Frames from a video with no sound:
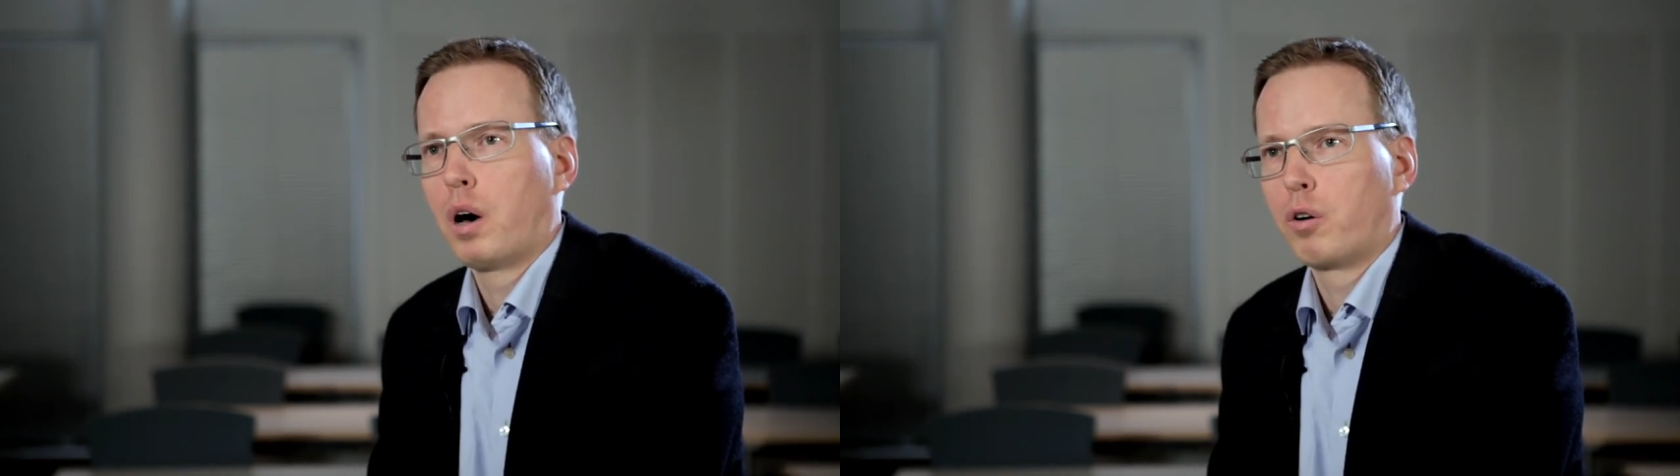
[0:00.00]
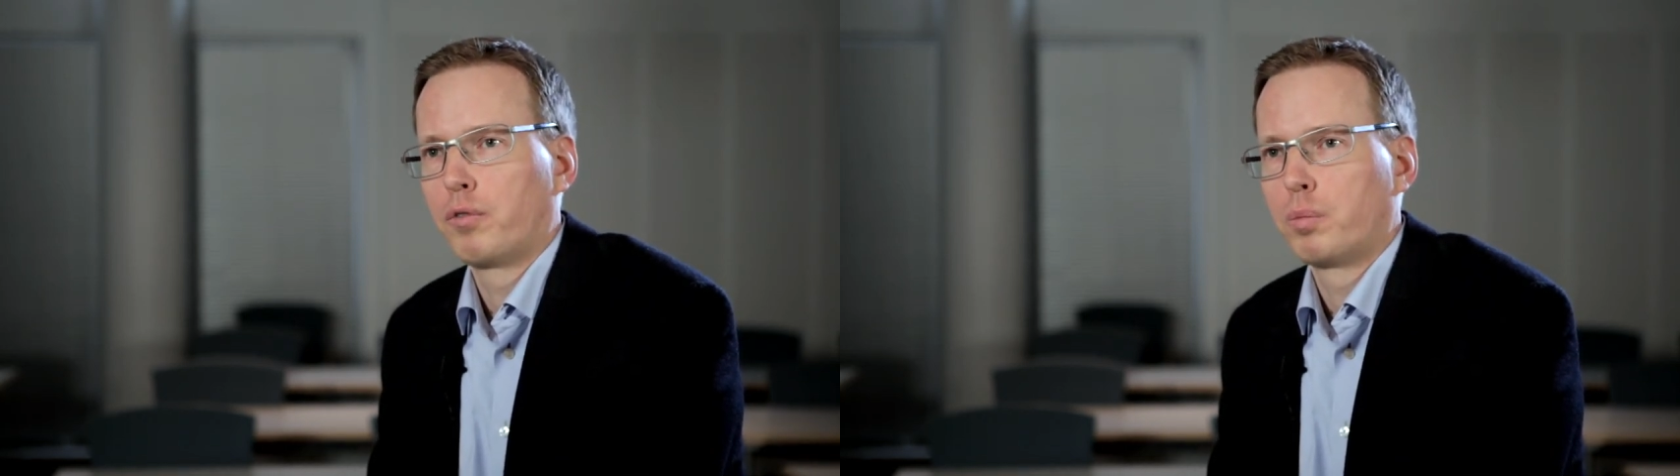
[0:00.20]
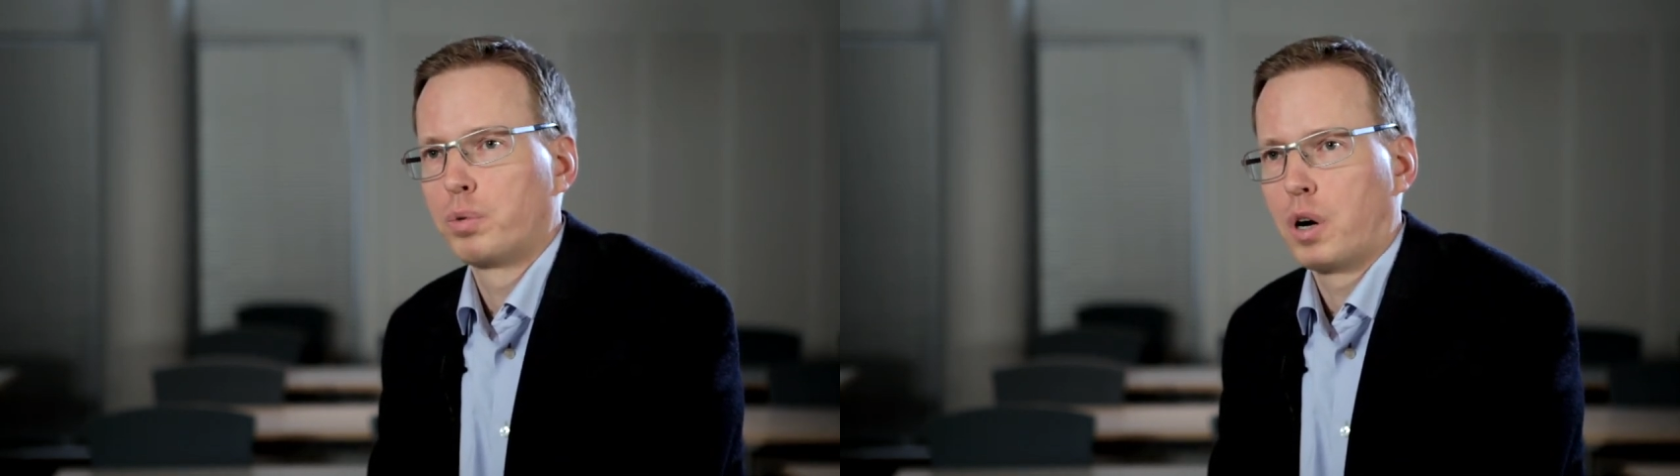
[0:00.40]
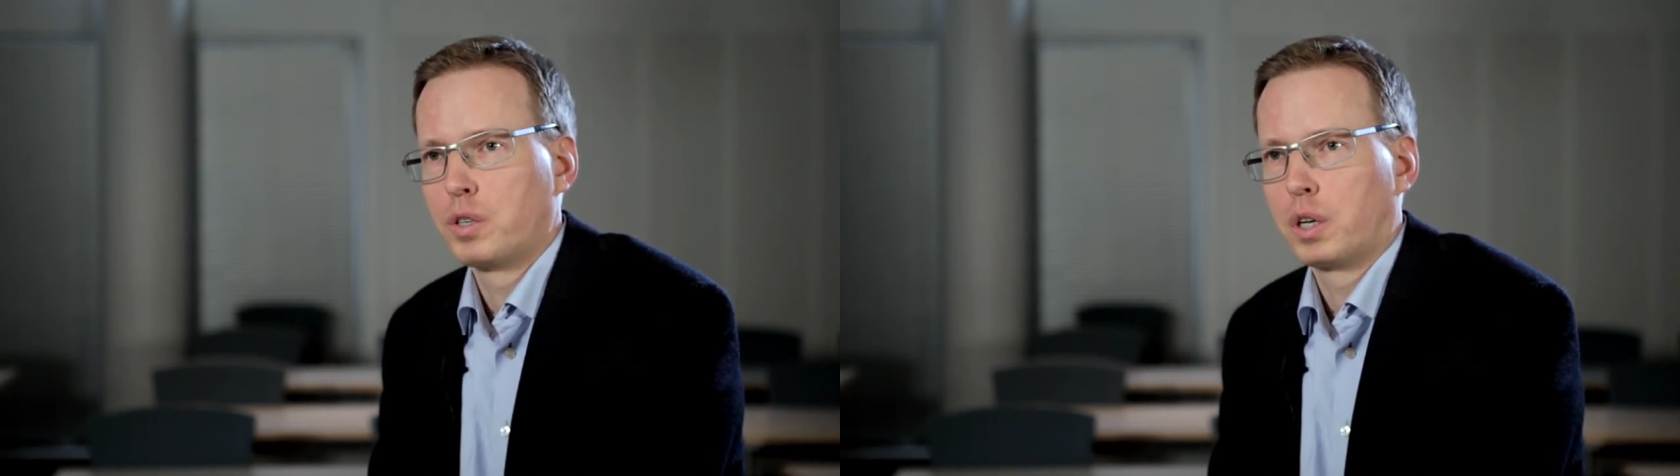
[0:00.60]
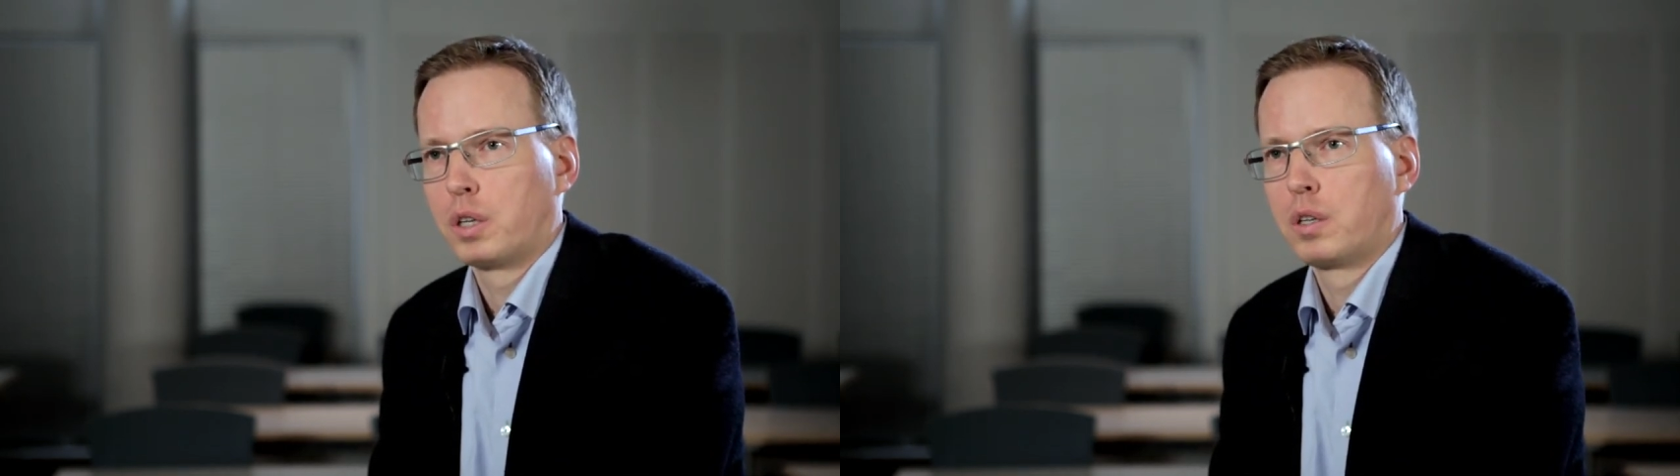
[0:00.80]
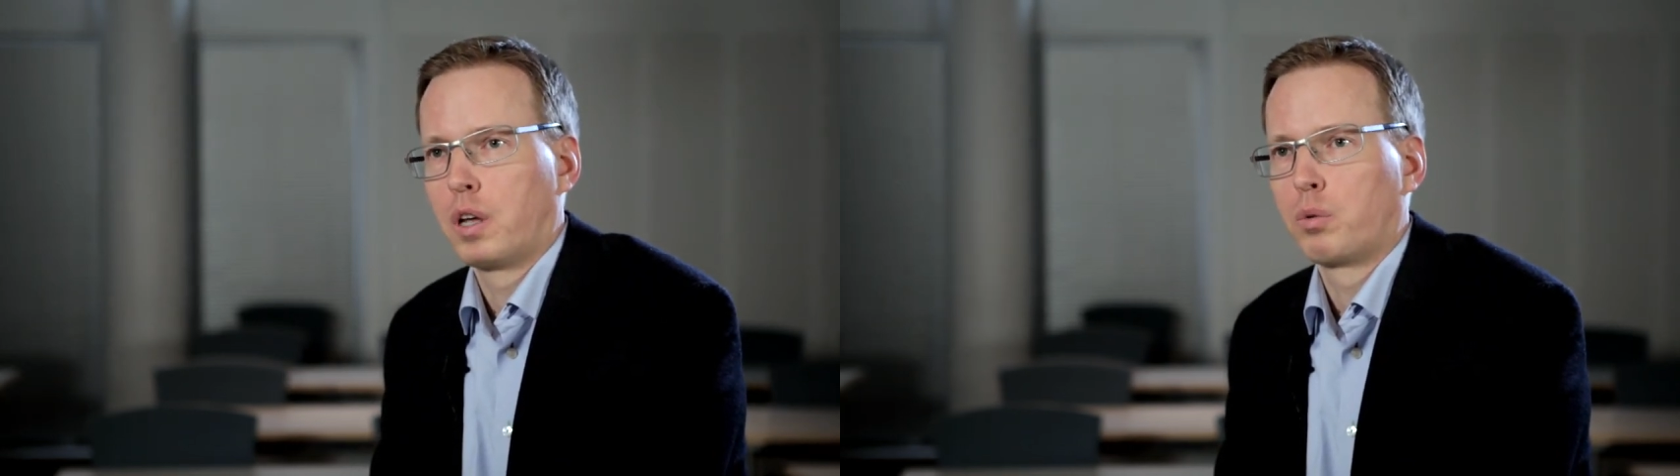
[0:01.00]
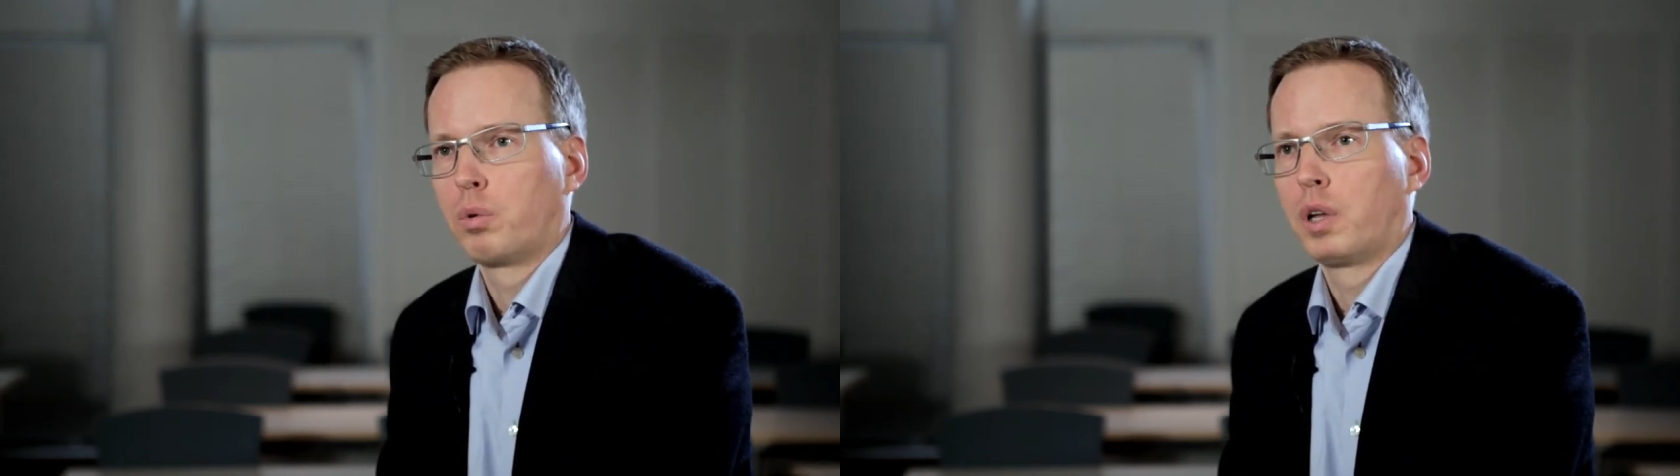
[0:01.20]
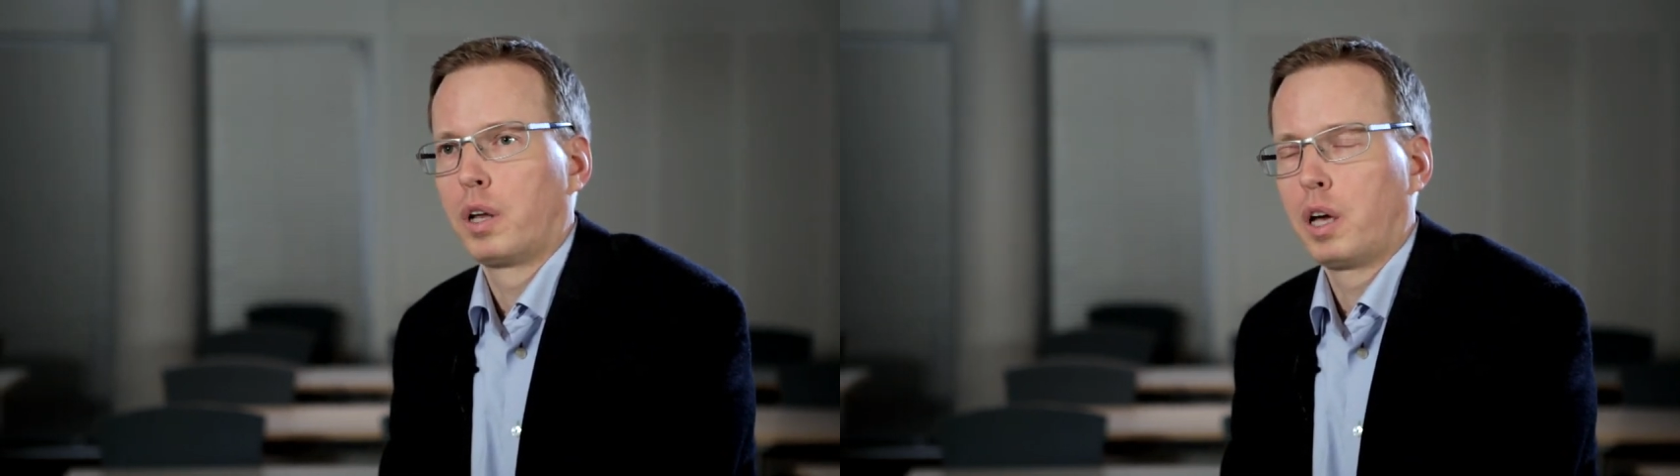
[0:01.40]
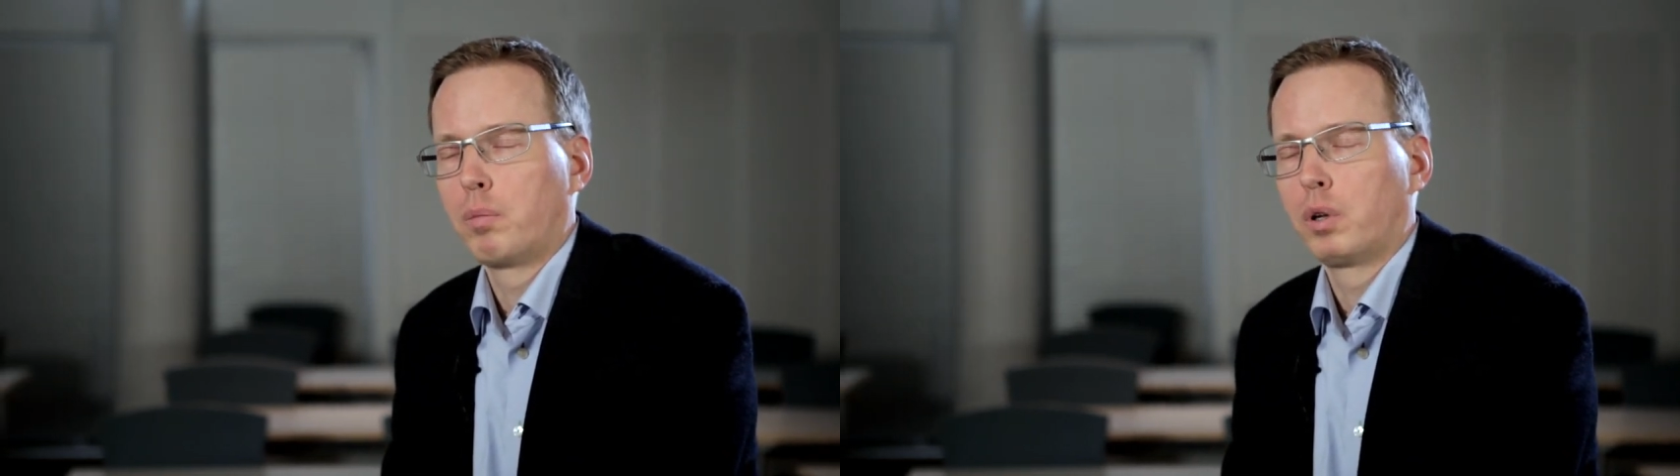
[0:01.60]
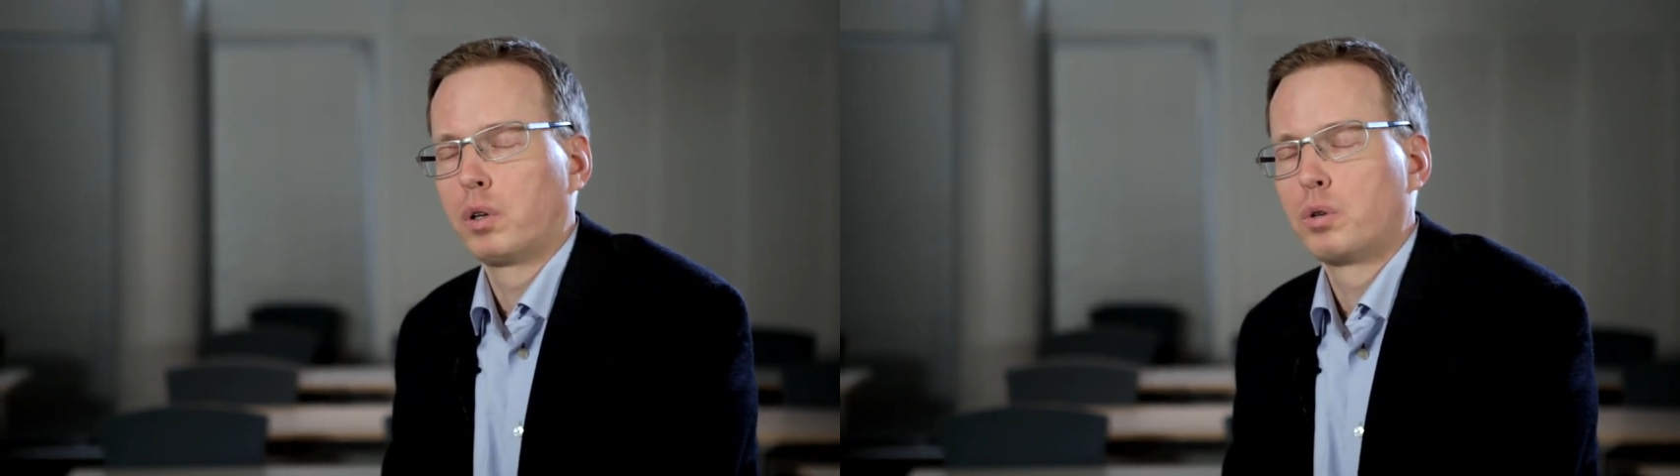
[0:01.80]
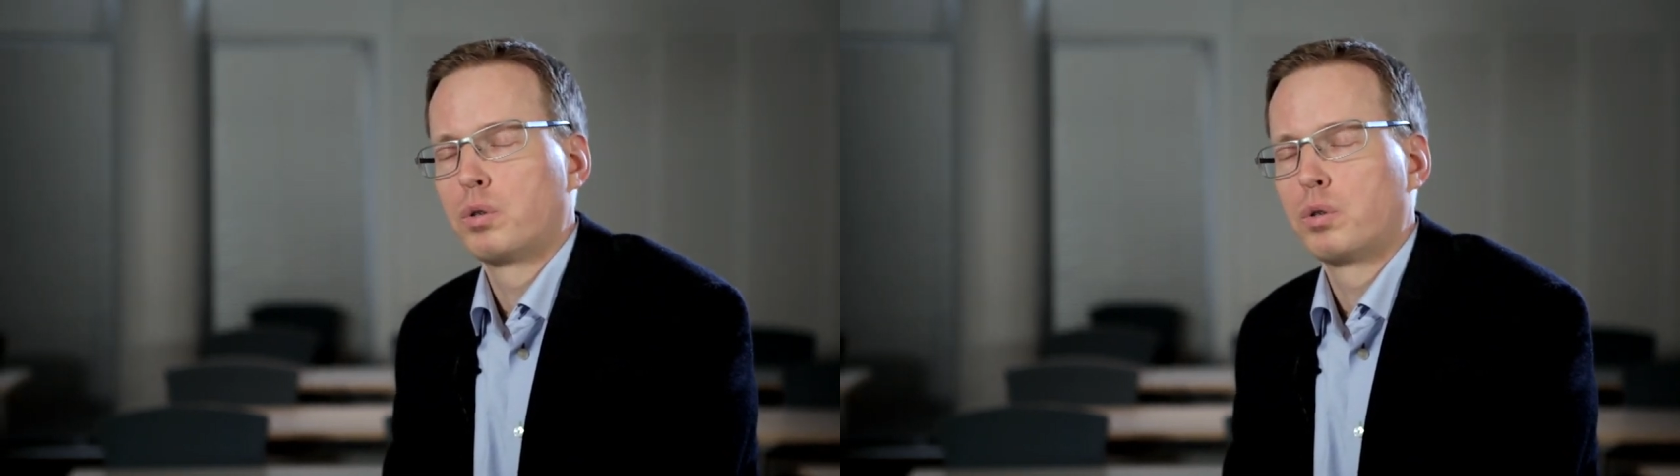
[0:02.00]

out of the project that will enable you